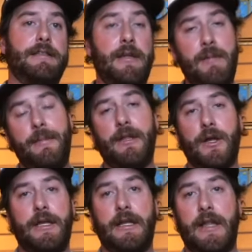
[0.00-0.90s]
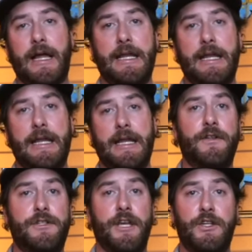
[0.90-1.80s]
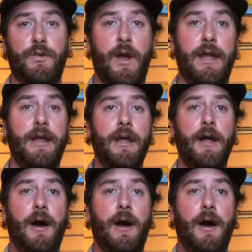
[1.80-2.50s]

then maybe looking at like a 9 foot 6 weight.